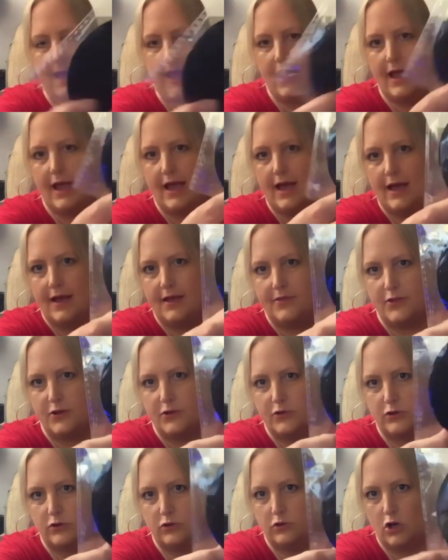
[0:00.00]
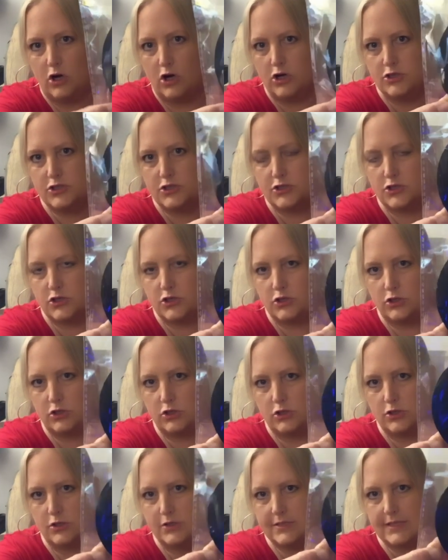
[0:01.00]
and they're the large
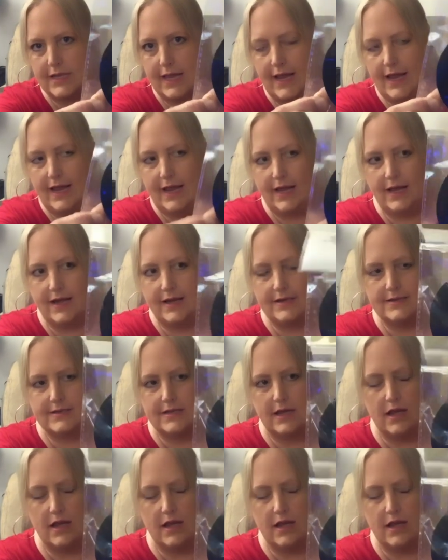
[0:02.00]
circles and